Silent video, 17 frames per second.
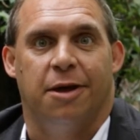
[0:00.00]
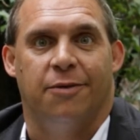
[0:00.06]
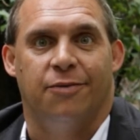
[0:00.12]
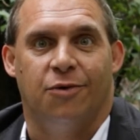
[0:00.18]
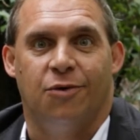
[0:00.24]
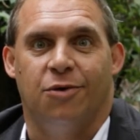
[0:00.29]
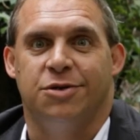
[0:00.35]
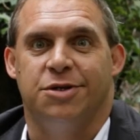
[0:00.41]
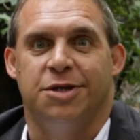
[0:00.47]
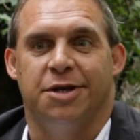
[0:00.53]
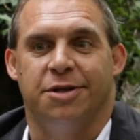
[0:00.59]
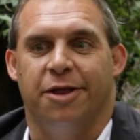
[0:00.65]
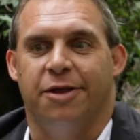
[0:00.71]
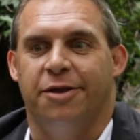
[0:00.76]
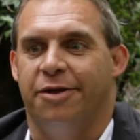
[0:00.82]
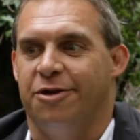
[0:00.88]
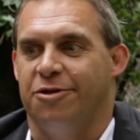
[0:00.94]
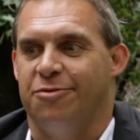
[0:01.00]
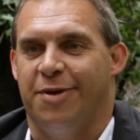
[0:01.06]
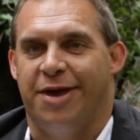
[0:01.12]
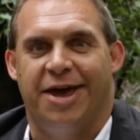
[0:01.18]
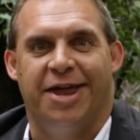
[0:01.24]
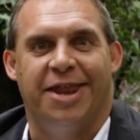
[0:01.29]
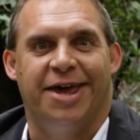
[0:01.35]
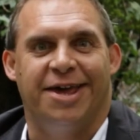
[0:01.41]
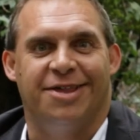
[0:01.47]
unfortunately, a lot of those
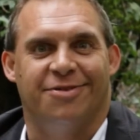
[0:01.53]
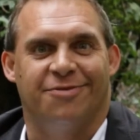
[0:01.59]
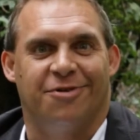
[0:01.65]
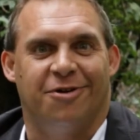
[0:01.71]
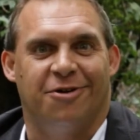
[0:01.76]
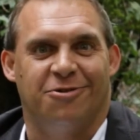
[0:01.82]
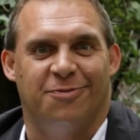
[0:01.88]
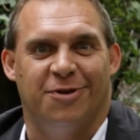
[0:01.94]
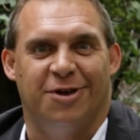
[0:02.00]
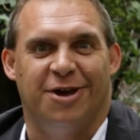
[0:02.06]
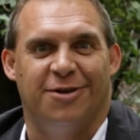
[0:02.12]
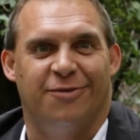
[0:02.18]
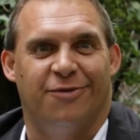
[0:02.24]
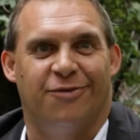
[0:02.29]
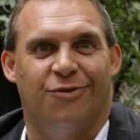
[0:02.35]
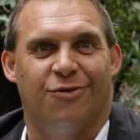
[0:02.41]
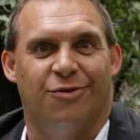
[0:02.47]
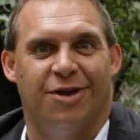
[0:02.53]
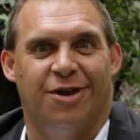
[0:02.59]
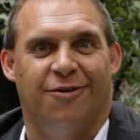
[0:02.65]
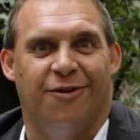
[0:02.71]
bad eggs have cost me over 40